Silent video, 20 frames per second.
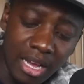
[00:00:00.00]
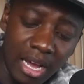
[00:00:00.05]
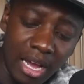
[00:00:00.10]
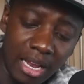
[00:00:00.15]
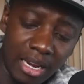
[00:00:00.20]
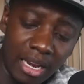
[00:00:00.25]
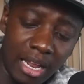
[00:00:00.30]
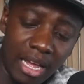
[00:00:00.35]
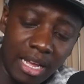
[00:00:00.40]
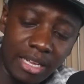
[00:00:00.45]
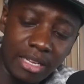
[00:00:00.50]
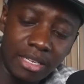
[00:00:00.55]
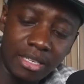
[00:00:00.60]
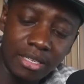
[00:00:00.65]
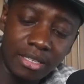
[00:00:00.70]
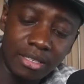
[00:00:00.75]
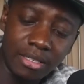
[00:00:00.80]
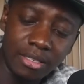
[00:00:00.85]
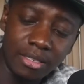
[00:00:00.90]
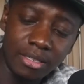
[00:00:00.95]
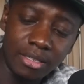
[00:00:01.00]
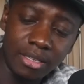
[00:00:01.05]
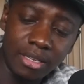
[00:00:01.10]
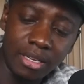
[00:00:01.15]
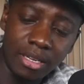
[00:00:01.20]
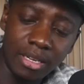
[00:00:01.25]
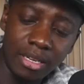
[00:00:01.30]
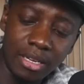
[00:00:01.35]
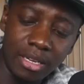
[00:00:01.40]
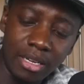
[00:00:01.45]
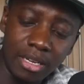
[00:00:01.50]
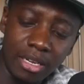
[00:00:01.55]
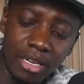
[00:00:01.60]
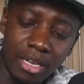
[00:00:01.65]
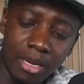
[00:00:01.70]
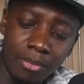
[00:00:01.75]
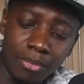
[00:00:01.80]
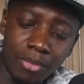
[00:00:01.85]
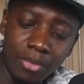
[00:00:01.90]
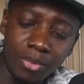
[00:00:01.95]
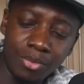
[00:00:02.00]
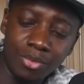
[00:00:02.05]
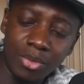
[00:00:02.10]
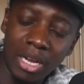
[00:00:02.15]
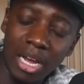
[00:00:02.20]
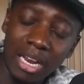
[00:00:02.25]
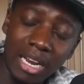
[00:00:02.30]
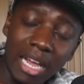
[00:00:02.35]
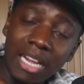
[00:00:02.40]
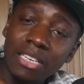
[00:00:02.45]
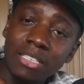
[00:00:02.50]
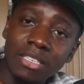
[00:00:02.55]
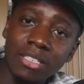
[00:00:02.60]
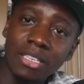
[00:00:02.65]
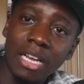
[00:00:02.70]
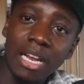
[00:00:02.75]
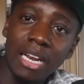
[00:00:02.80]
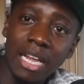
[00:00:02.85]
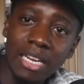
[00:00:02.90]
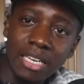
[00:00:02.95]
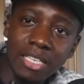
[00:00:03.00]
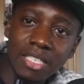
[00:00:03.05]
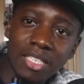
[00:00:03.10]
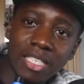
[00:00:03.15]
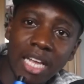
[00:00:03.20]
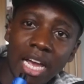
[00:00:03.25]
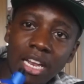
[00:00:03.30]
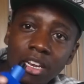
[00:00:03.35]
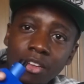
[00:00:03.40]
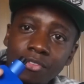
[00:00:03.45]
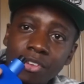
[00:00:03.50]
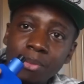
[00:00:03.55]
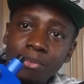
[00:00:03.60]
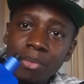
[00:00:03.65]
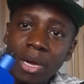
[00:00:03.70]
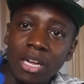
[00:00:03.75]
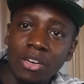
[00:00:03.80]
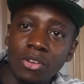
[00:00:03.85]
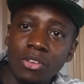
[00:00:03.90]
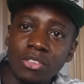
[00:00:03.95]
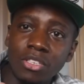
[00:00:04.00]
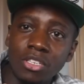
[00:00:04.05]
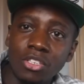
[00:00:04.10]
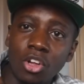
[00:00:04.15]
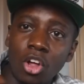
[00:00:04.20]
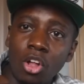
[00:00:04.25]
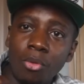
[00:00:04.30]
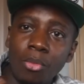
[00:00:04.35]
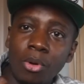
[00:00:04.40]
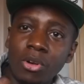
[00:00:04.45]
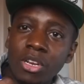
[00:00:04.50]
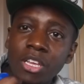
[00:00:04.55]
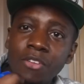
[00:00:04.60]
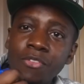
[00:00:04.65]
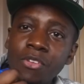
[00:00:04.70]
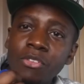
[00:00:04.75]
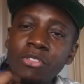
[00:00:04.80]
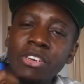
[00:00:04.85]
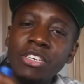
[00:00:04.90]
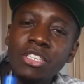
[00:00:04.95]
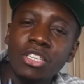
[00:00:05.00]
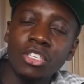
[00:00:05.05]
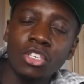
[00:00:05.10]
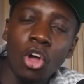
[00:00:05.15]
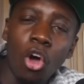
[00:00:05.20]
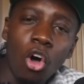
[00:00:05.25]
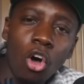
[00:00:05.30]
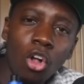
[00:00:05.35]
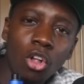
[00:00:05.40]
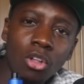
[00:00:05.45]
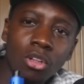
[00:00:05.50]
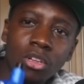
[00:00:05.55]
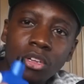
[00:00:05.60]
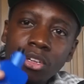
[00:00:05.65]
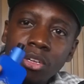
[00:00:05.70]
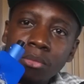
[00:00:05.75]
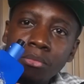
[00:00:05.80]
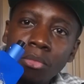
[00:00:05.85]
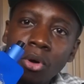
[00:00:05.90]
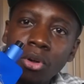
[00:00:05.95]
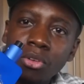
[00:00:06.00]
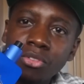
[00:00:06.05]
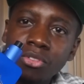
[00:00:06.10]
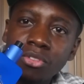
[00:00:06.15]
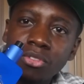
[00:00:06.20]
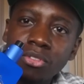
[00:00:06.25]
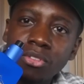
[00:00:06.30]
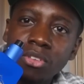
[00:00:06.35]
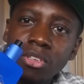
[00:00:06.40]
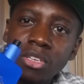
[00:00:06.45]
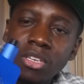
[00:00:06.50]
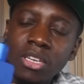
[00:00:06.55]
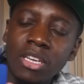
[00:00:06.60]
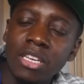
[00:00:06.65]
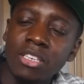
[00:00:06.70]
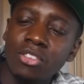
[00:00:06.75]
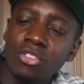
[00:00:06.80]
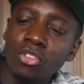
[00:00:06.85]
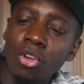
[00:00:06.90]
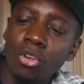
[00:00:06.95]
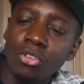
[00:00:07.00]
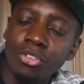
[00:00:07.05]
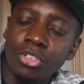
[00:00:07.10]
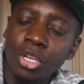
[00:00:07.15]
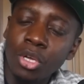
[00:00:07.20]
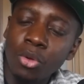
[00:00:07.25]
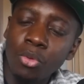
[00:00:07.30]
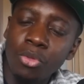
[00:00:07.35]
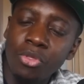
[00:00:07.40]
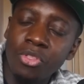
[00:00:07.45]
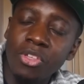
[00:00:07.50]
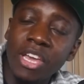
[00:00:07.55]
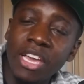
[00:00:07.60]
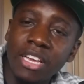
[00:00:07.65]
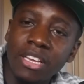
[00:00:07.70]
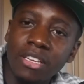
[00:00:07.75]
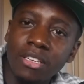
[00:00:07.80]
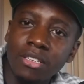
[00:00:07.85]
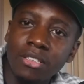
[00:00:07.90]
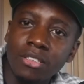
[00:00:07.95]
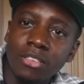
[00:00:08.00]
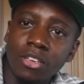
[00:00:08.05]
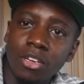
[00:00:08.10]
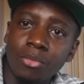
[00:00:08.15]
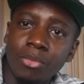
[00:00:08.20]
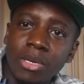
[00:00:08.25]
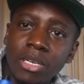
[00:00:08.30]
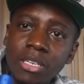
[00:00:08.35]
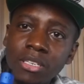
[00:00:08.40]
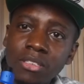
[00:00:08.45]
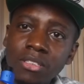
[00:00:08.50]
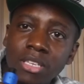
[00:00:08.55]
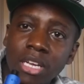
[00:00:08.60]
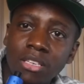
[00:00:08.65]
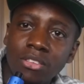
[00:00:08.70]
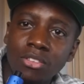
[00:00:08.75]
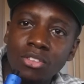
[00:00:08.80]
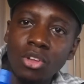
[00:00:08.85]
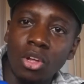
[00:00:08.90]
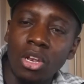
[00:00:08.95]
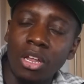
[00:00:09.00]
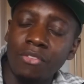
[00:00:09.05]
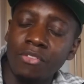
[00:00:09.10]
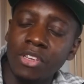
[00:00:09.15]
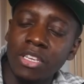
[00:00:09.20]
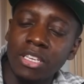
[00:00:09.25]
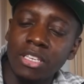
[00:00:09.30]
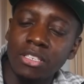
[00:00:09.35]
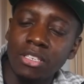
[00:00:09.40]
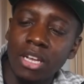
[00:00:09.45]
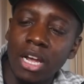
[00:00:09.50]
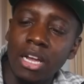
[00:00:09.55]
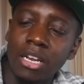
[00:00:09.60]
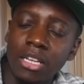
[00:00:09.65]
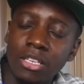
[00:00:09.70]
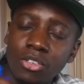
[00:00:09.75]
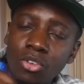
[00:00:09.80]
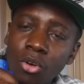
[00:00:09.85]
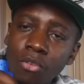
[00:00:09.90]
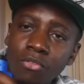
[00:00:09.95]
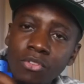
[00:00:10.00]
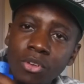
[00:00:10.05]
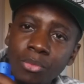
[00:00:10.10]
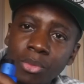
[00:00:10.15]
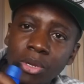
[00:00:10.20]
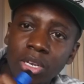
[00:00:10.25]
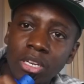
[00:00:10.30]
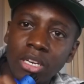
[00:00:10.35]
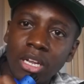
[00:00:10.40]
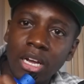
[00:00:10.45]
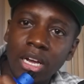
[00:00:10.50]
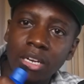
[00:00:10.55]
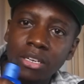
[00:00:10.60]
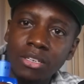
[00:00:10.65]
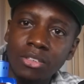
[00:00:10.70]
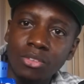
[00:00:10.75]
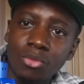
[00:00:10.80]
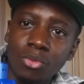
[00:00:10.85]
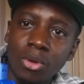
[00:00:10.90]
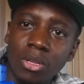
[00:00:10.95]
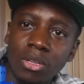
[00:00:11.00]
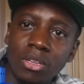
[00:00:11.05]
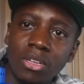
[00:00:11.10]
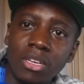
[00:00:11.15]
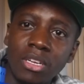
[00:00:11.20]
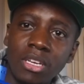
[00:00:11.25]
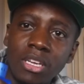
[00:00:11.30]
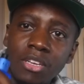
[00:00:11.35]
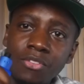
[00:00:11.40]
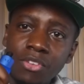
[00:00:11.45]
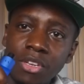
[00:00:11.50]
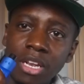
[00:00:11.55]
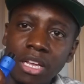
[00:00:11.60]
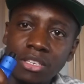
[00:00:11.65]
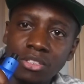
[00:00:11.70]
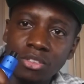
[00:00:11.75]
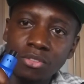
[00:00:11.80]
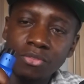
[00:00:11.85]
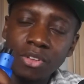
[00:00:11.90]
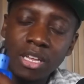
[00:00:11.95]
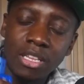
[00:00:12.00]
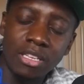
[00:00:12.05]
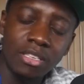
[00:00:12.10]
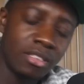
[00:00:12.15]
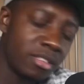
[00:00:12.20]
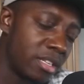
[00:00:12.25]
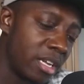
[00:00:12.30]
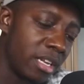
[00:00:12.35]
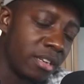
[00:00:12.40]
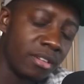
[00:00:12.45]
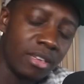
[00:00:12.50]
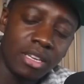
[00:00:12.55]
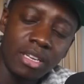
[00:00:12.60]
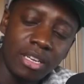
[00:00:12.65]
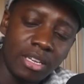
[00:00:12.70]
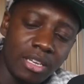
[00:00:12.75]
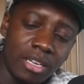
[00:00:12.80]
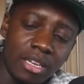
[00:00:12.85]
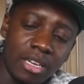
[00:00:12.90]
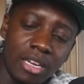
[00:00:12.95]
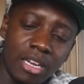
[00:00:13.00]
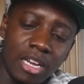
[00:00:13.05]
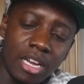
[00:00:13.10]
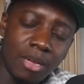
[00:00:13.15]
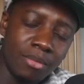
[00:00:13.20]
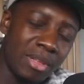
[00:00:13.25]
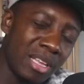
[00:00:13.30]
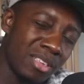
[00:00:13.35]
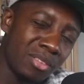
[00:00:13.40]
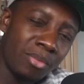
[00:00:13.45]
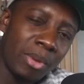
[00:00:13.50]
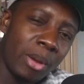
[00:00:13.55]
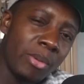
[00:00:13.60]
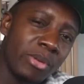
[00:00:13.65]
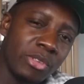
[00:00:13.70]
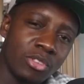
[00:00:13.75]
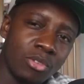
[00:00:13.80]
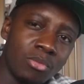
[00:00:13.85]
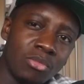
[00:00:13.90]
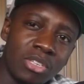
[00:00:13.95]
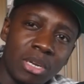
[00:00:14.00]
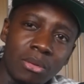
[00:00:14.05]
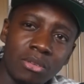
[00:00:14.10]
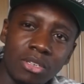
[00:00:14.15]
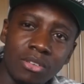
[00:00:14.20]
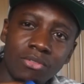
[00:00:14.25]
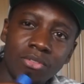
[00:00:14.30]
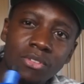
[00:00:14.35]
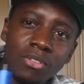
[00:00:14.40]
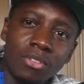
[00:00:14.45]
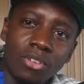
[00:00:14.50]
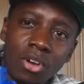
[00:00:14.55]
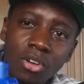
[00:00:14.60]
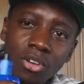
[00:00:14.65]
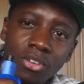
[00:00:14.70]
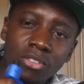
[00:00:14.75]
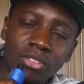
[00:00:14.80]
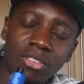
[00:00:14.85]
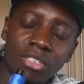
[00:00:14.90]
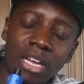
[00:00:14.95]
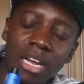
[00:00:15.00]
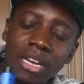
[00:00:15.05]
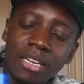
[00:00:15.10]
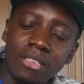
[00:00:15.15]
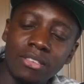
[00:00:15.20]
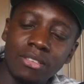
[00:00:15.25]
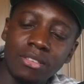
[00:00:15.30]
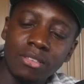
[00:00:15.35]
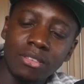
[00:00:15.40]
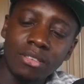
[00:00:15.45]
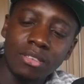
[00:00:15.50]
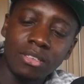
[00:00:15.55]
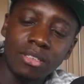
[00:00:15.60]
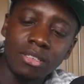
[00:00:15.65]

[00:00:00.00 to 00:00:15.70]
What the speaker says: I like the style of it. I know it's a tall mod. If you're into tall mods, it's not too thick. Do you know what I mean? It's nice and tall. I think it's comfortable in the hand as well. If you like stuff like this, then that might be subjective on size,